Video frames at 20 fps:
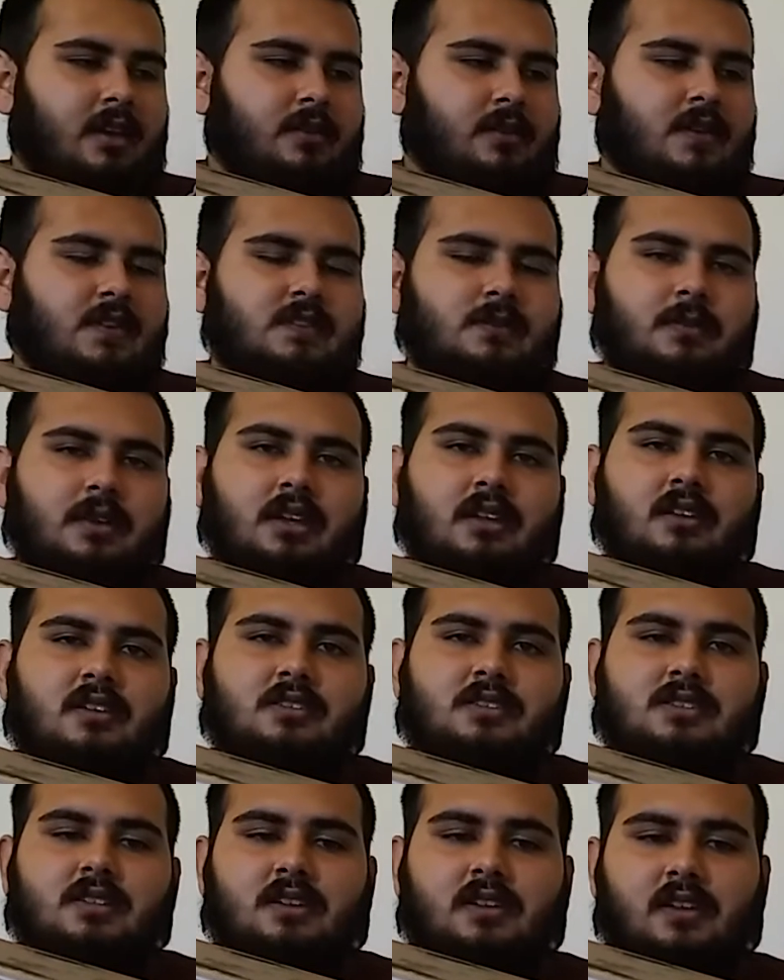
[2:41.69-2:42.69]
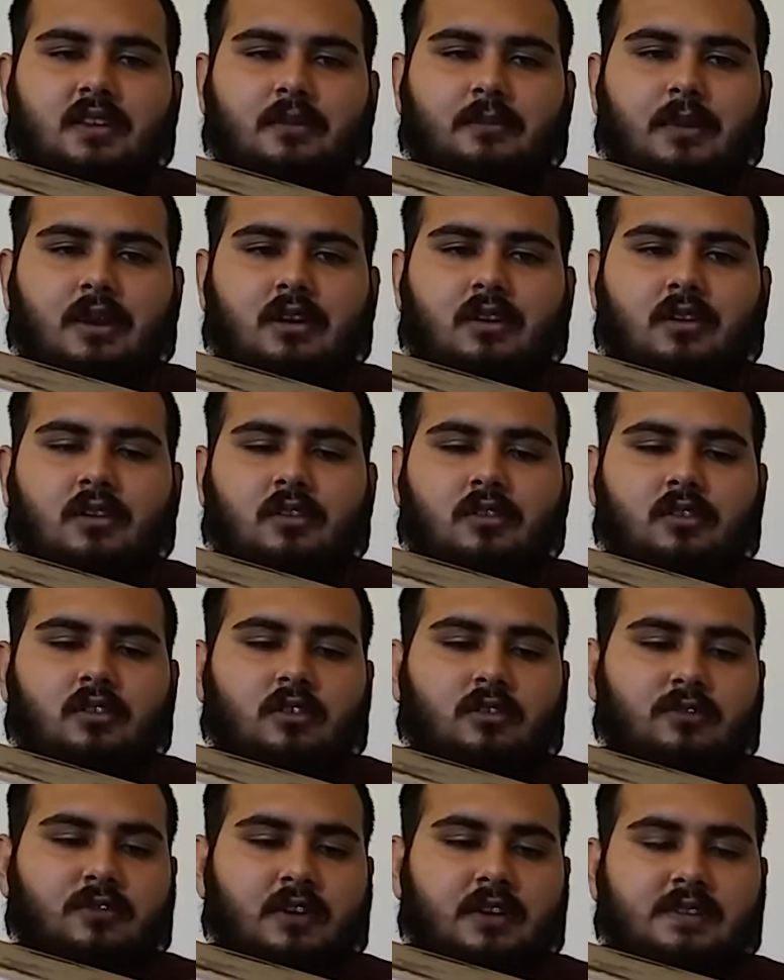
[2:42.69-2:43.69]
Reason being is to clean the barrel,
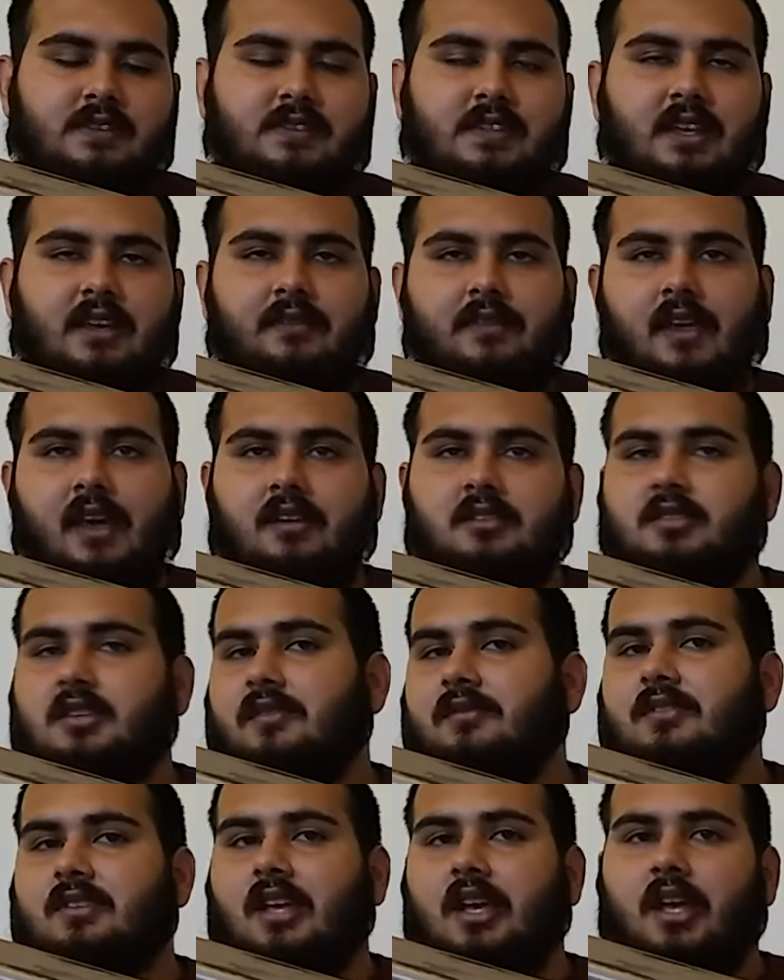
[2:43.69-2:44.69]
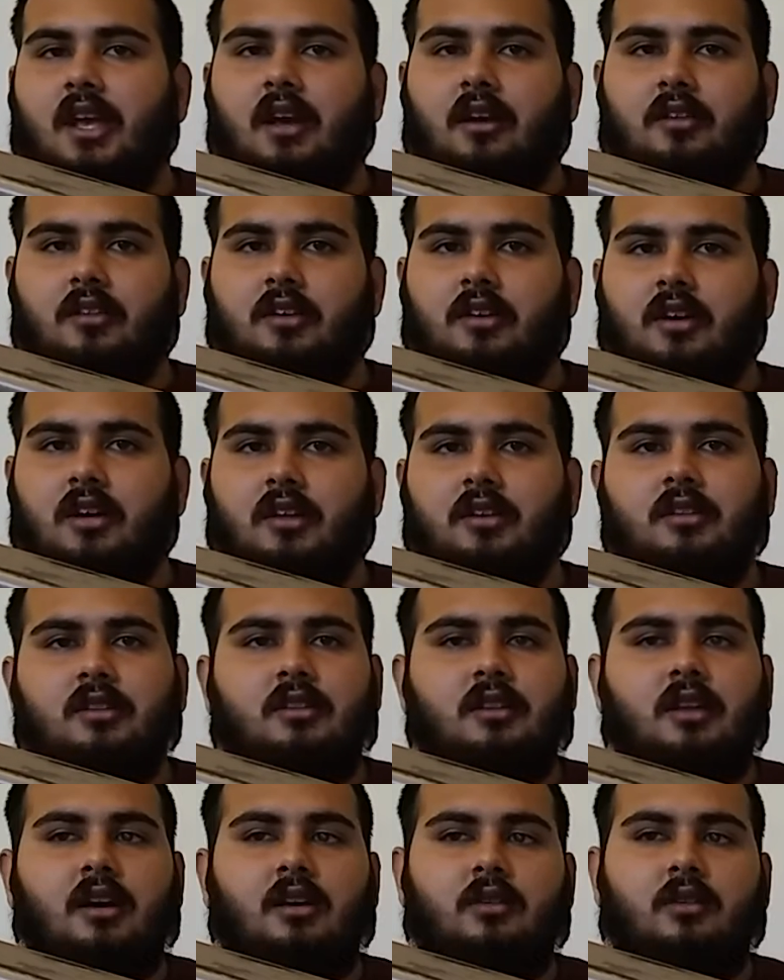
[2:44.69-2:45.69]
you'll first see if they actually even take care of their gun.
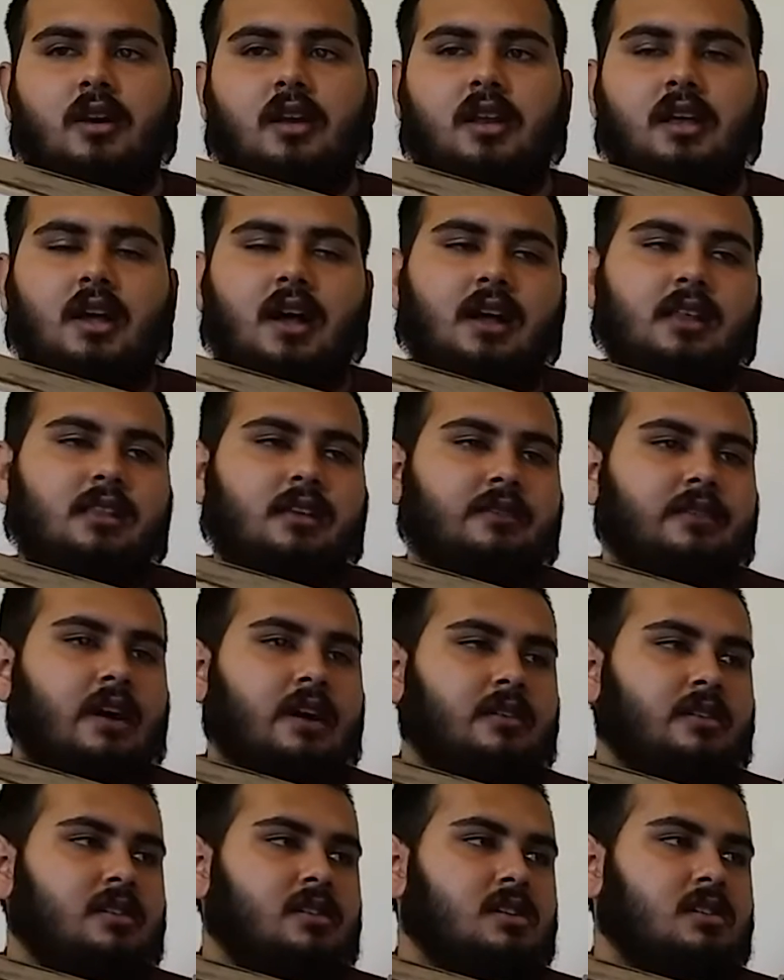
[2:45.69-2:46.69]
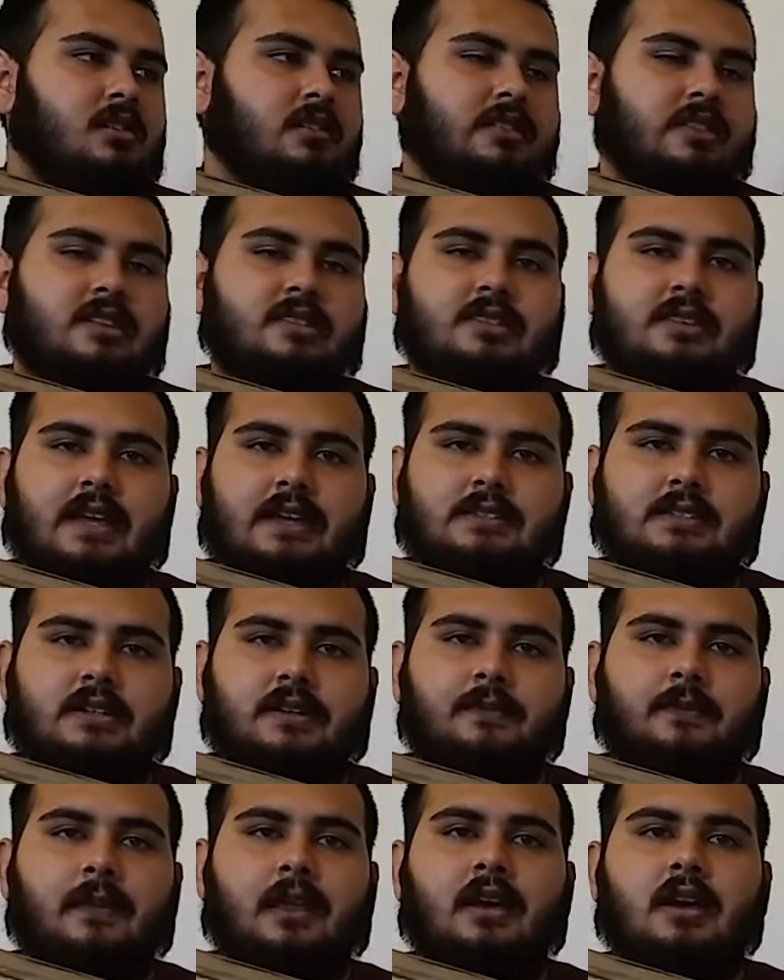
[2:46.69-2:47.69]
Now granted, I live out here in the
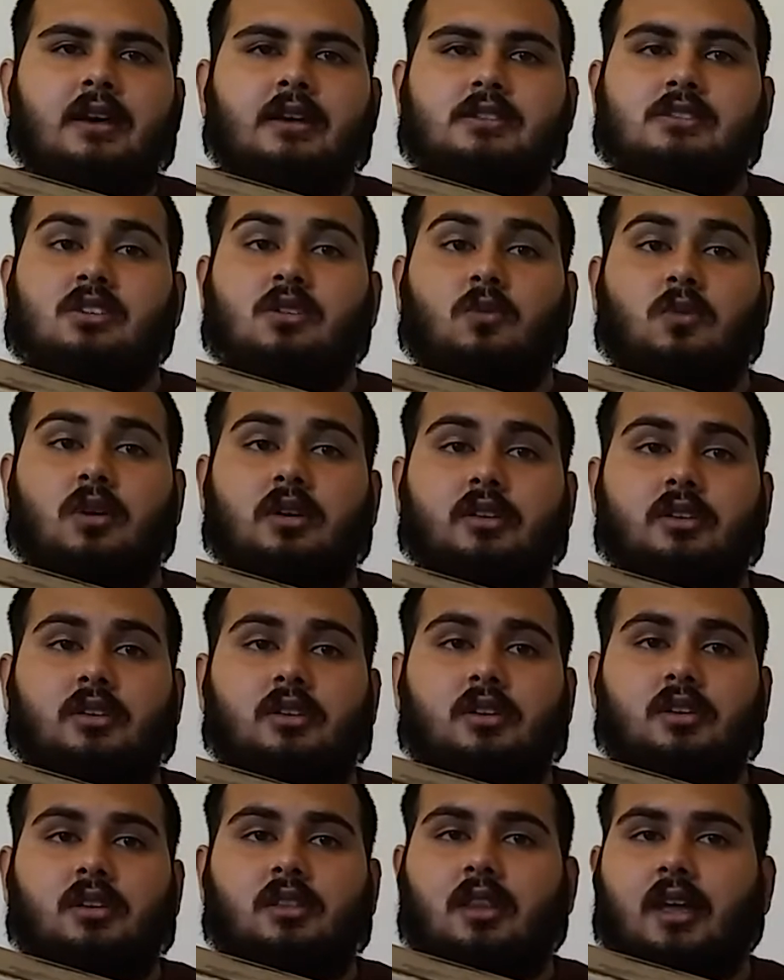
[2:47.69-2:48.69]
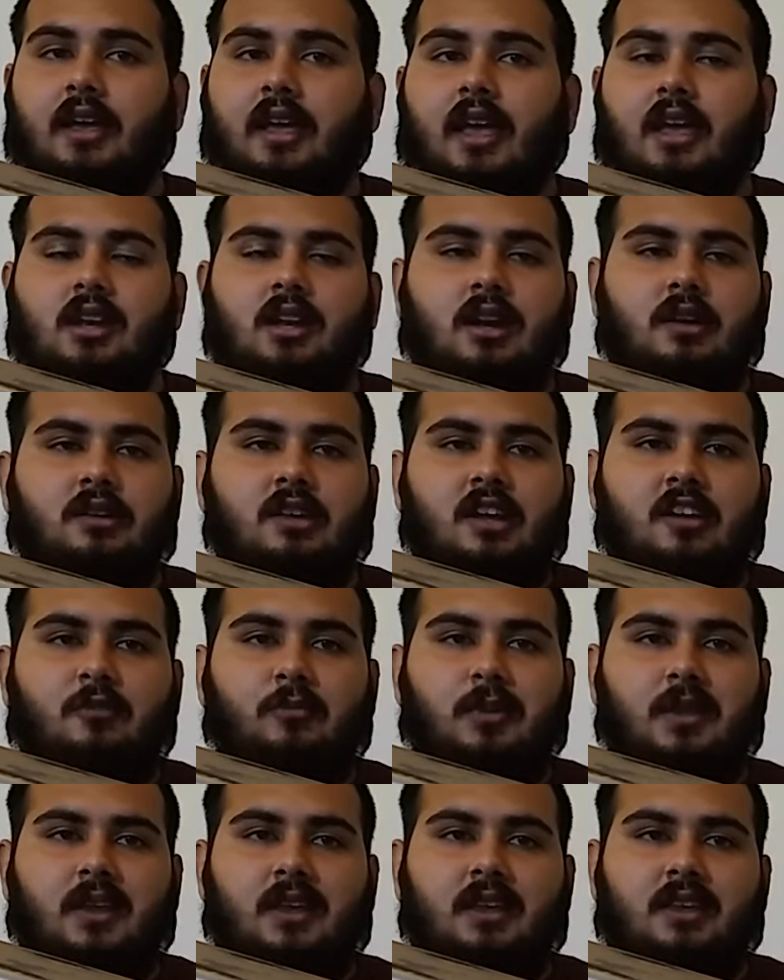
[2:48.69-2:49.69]
desert, so one good like 8-hour day of
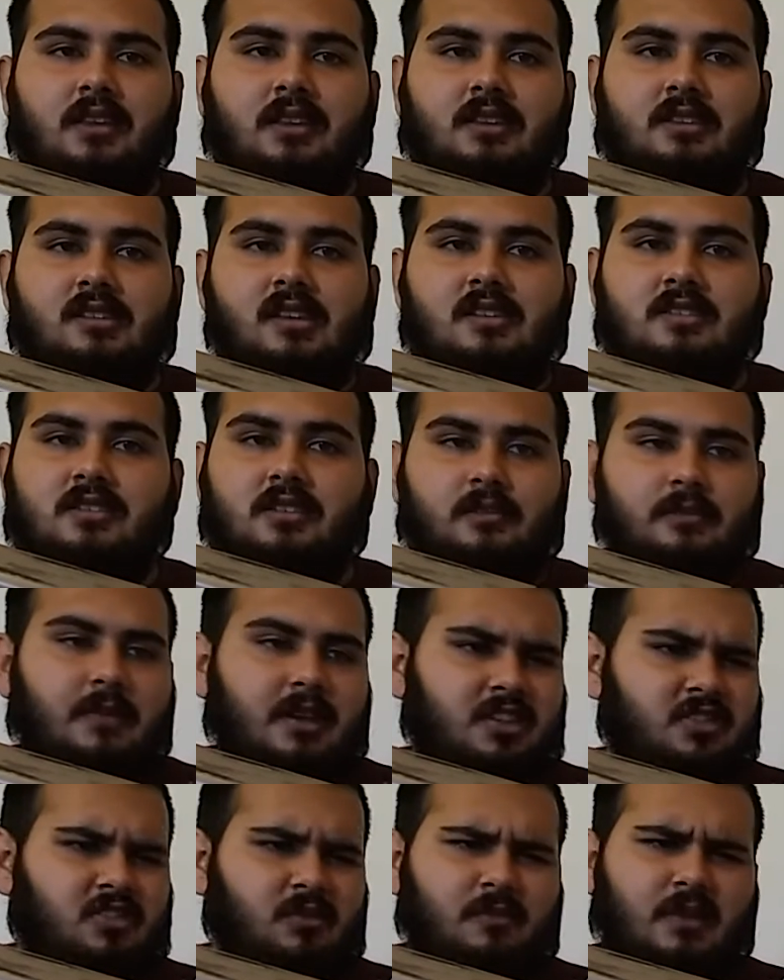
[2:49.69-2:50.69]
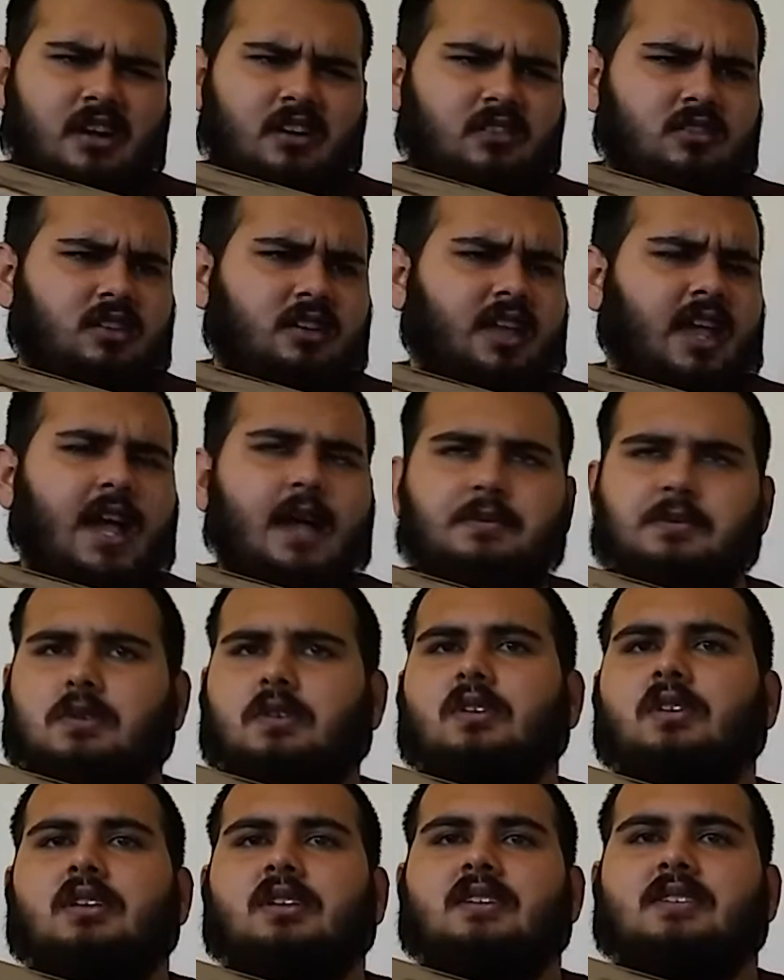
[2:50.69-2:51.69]
playing in the desert makes your barrel look
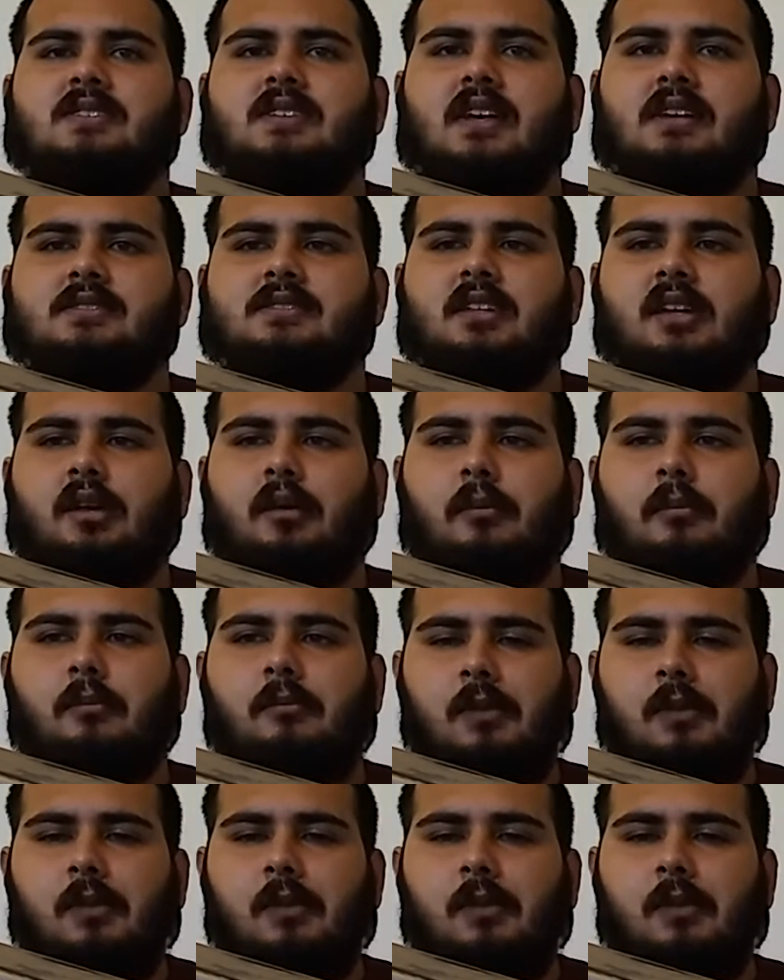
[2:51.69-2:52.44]
absolutely disgusting.